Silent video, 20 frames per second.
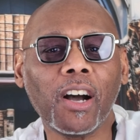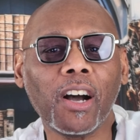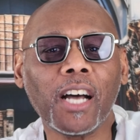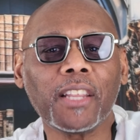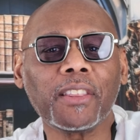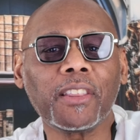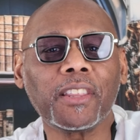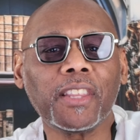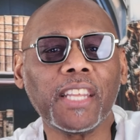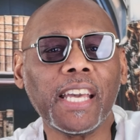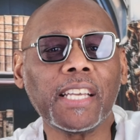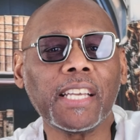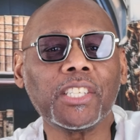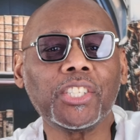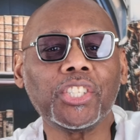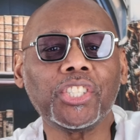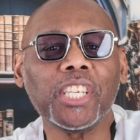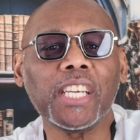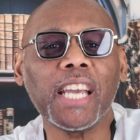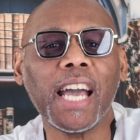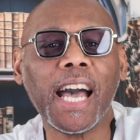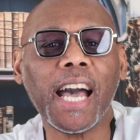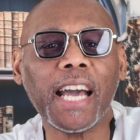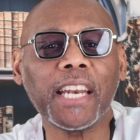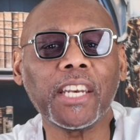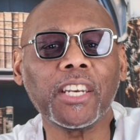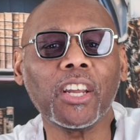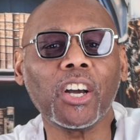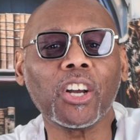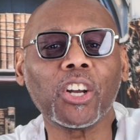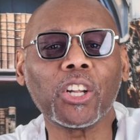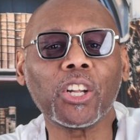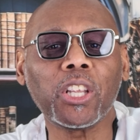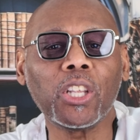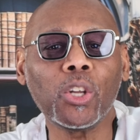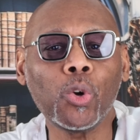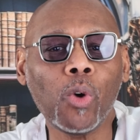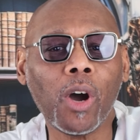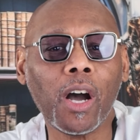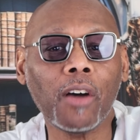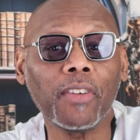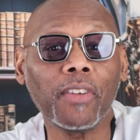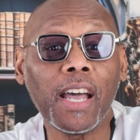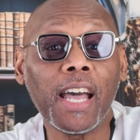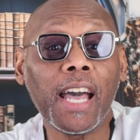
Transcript: on things she hadn't a clue of